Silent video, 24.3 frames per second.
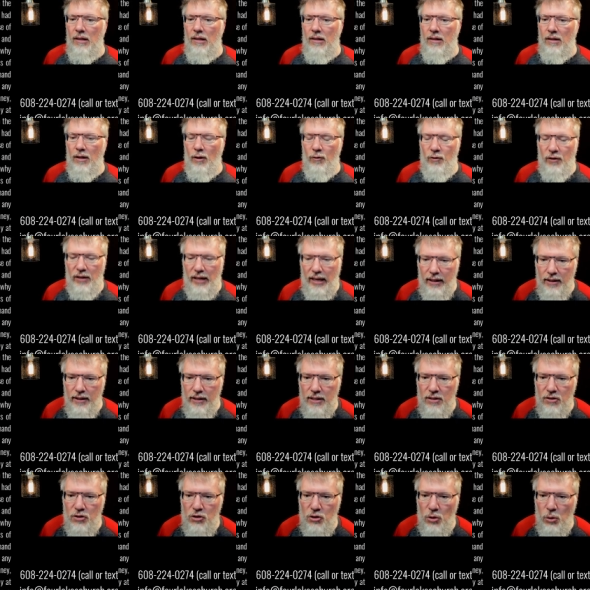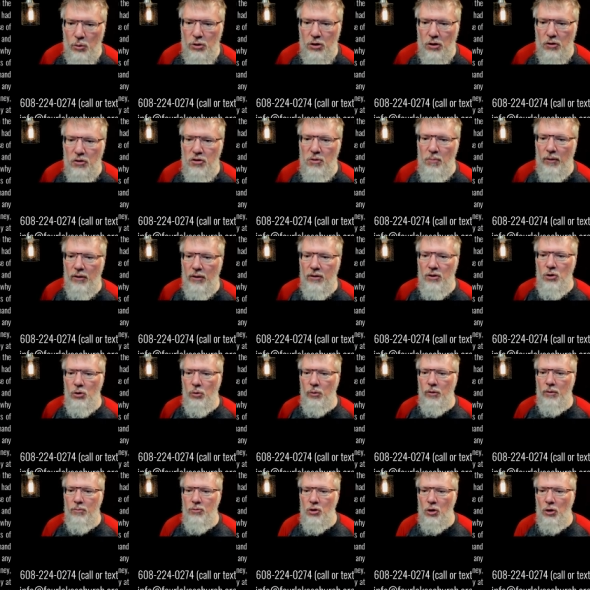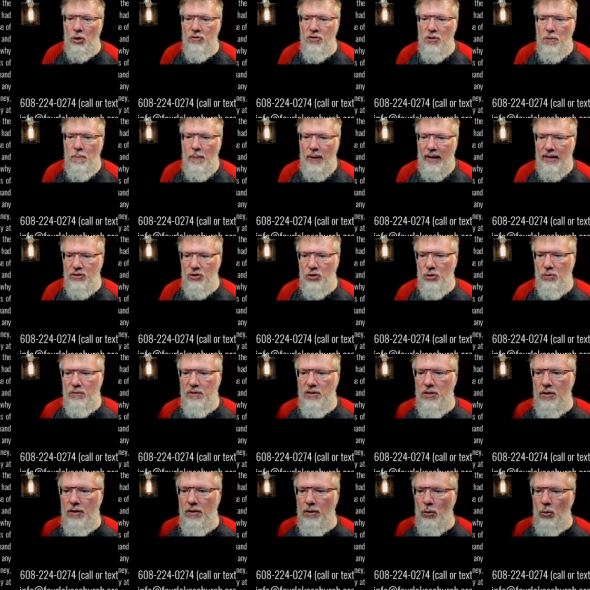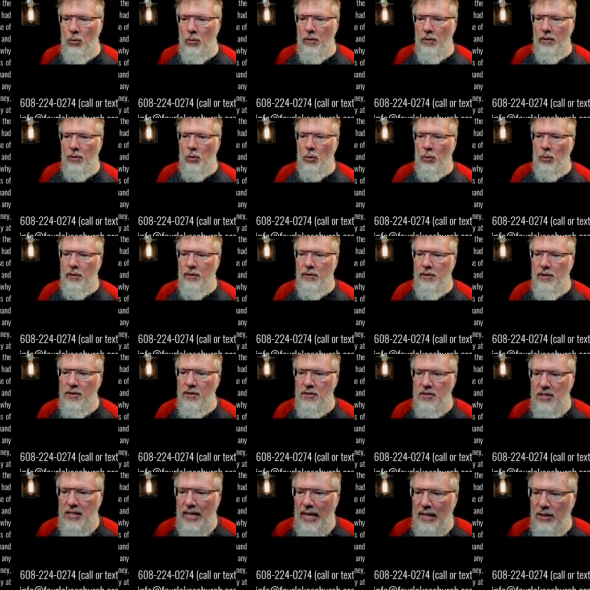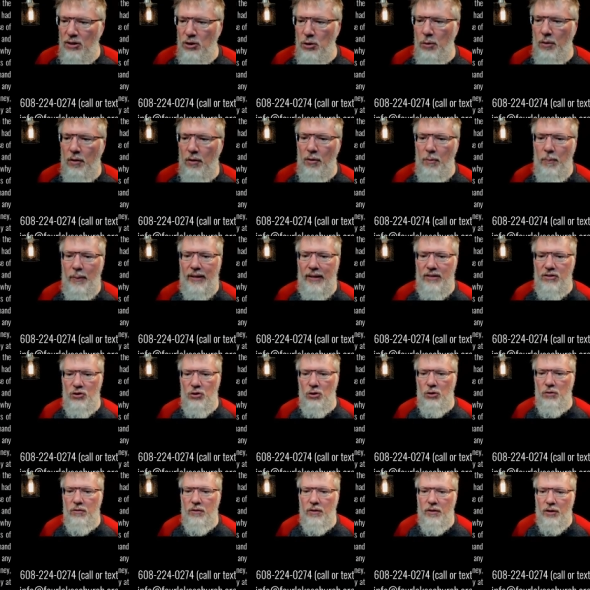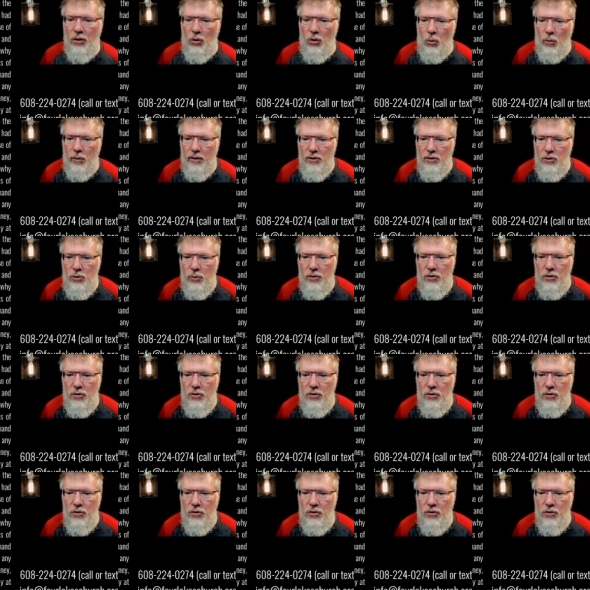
If an alien sojourns among you and observes the Passover to the Lord according to the statute of the Passover and according to